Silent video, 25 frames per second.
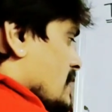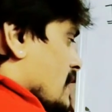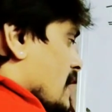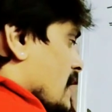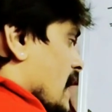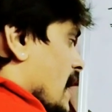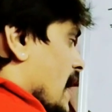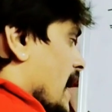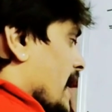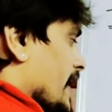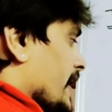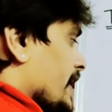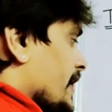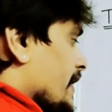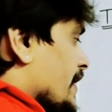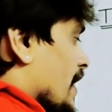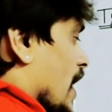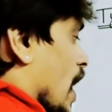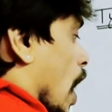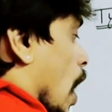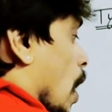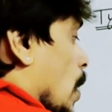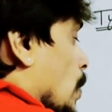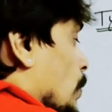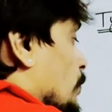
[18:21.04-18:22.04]
And
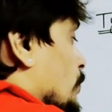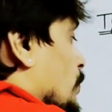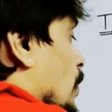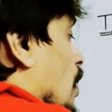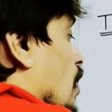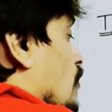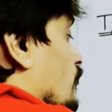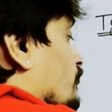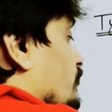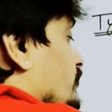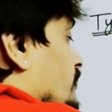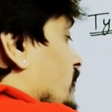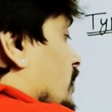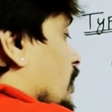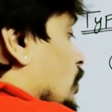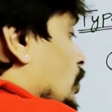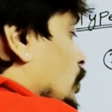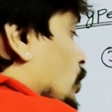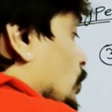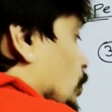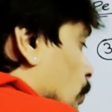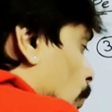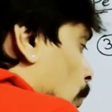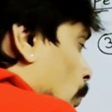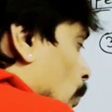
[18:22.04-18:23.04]
out of
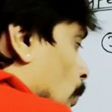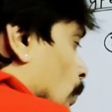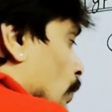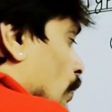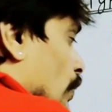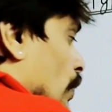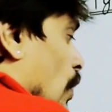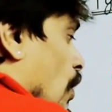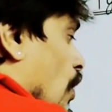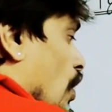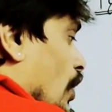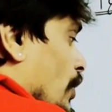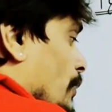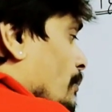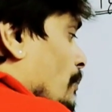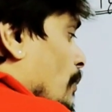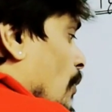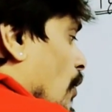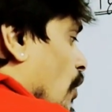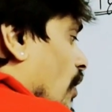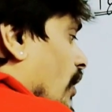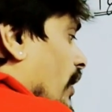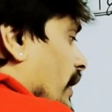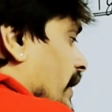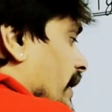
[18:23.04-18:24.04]
the two
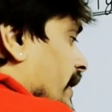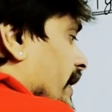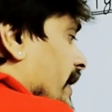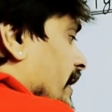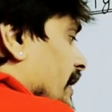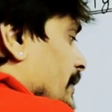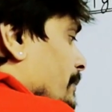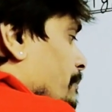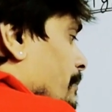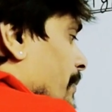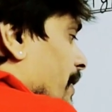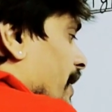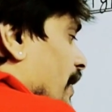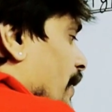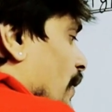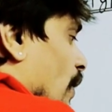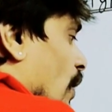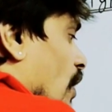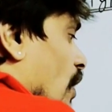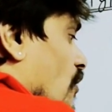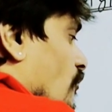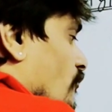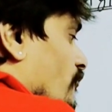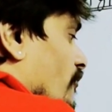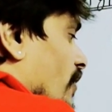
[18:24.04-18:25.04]
non-bonding pair of